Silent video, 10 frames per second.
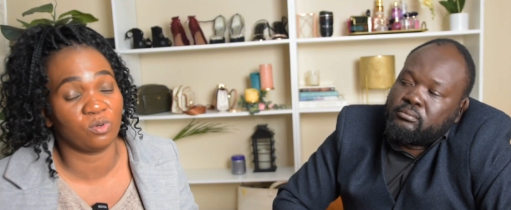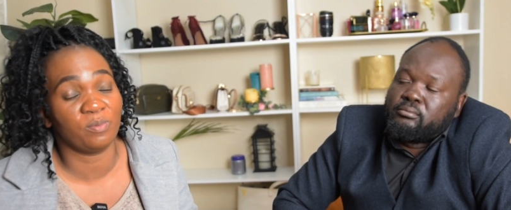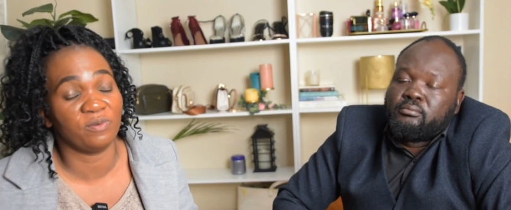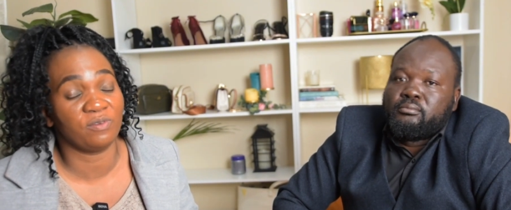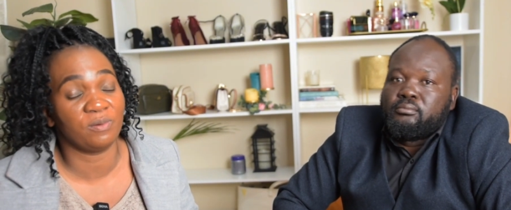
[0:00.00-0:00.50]
Speaker 1: we
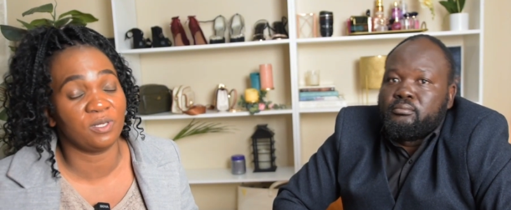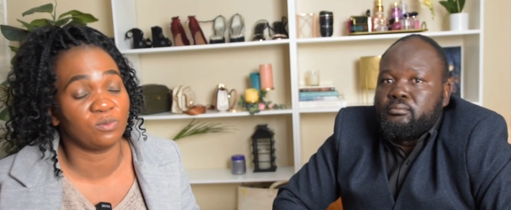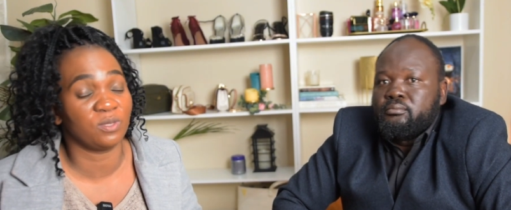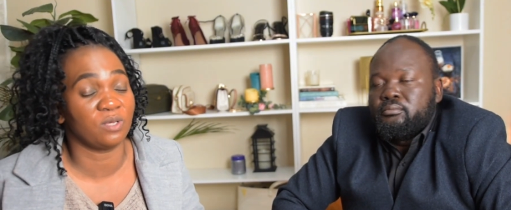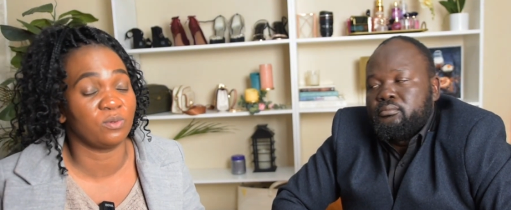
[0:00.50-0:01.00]
grew up in
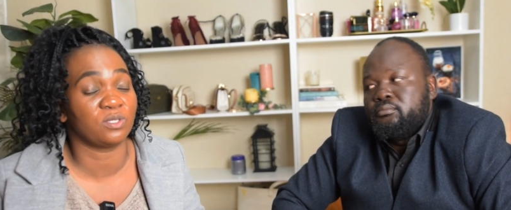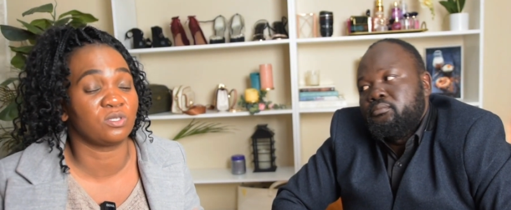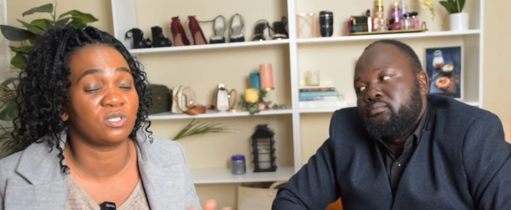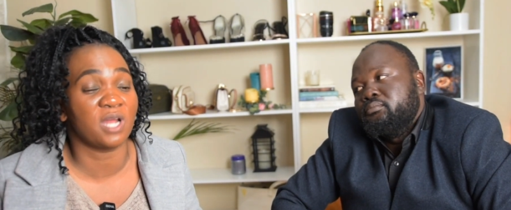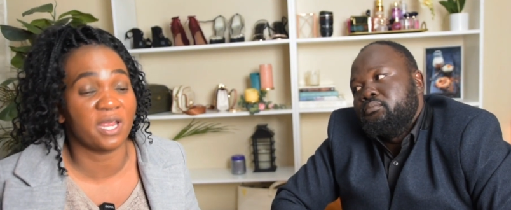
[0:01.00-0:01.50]
families where there
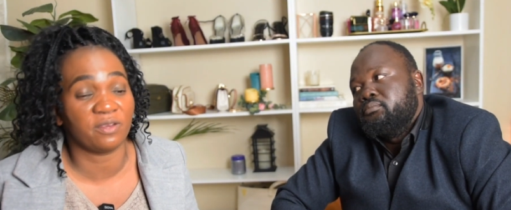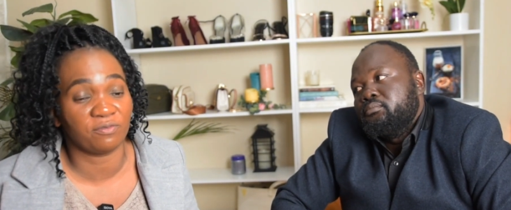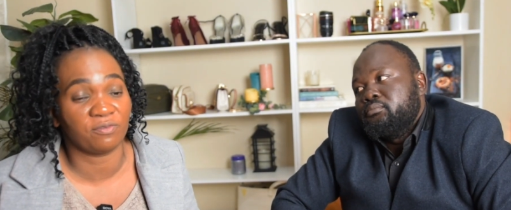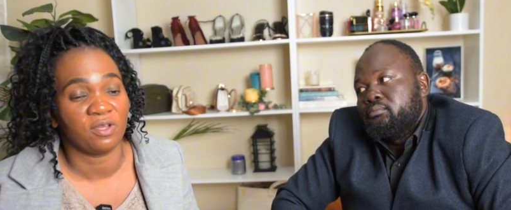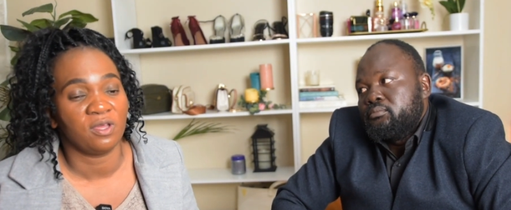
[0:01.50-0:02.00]
was
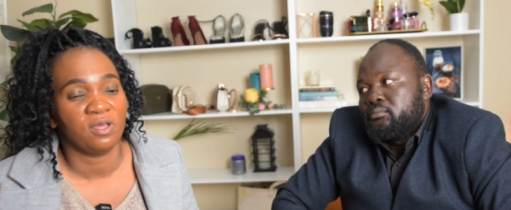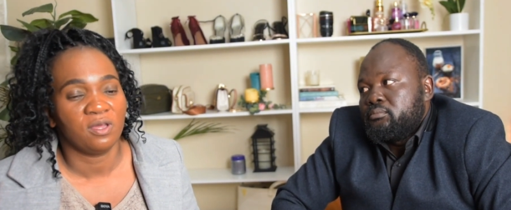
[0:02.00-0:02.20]
strife